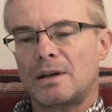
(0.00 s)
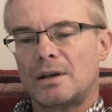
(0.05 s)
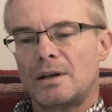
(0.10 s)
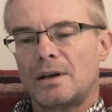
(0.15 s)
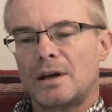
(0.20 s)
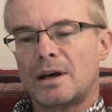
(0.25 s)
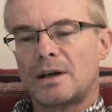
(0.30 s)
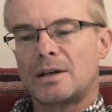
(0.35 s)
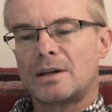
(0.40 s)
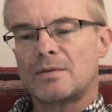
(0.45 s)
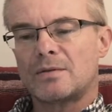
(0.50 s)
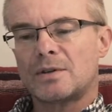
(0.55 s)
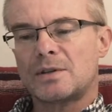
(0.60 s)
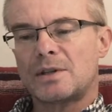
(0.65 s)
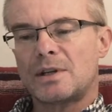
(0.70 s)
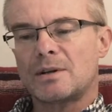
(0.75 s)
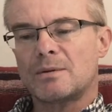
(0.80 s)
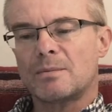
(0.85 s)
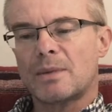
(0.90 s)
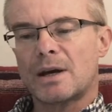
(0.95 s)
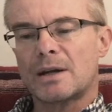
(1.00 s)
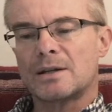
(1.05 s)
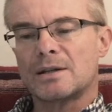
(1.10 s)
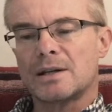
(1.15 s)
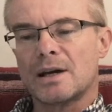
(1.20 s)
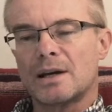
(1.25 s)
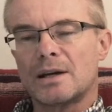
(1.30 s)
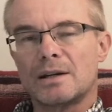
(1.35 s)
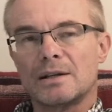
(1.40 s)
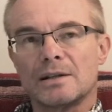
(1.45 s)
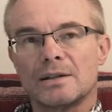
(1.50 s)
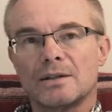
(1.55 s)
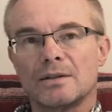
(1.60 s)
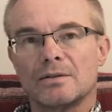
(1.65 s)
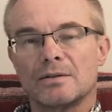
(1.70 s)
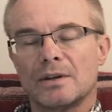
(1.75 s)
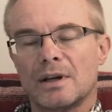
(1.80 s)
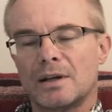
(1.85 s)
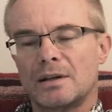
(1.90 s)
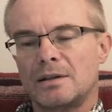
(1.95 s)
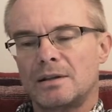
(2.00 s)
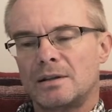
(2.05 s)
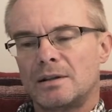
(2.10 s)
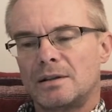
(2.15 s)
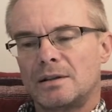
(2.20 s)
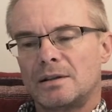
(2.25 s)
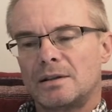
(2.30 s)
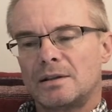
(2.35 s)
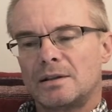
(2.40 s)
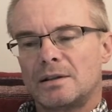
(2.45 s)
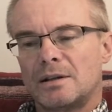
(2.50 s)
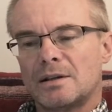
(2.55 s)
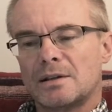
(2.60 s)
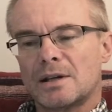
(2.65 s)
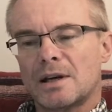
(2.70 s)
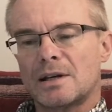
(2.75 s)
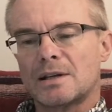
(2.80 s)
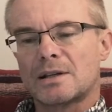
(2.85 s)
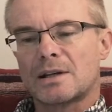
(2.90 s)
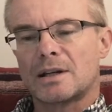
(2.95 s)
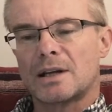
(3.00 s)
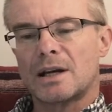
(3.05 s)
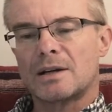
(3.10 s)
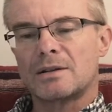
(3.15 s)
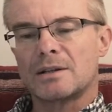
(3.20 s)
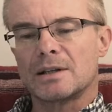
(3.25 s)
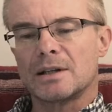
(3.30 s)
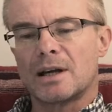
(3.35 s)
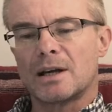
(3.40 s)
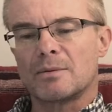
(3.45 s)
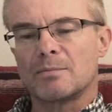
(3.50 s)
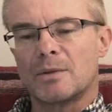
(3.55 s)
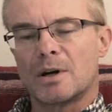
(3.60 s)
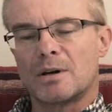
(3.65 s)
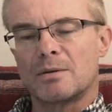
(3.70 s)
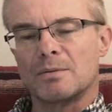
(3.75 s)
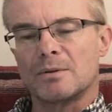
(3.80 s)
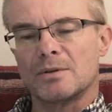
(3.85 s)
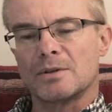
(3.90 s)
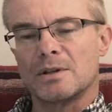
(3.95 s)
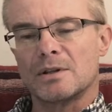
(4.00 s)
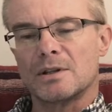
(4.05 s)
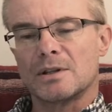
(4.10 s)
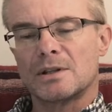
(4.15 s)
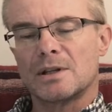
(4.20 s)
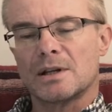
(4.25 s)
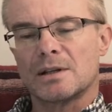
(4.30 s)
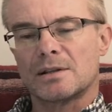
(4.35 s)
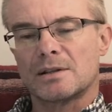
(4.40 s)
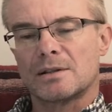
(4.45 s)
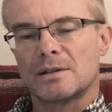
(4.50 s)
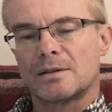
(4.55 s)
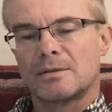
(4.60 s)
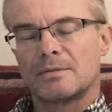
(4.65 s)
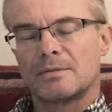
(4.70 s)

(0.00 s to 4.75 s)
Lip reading: I'd never seen a man die until then, his eyes clouded like marbles in the dust.